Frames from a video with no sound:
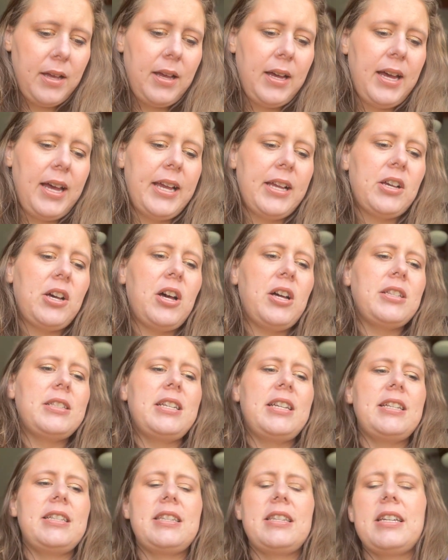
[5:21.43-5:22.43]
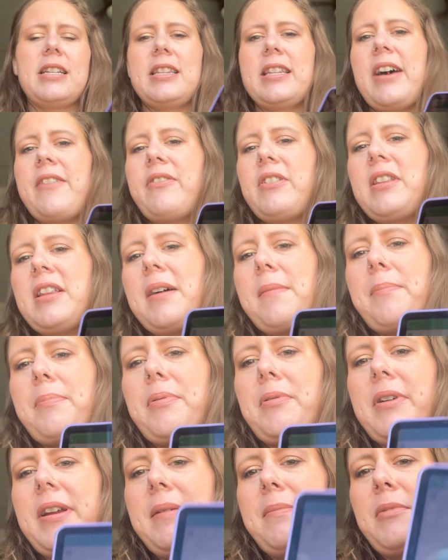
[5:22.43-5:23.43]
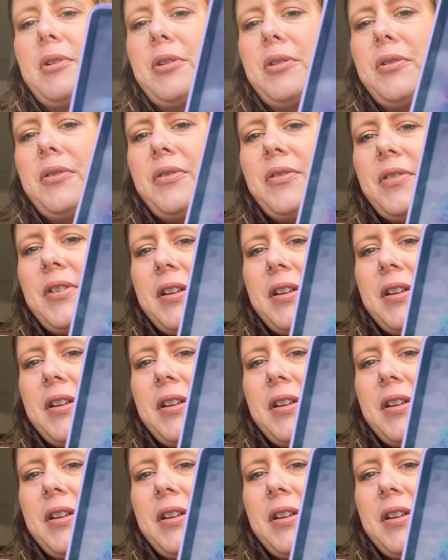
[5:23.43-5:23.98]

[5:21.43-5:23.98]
I called it the level up pre-move.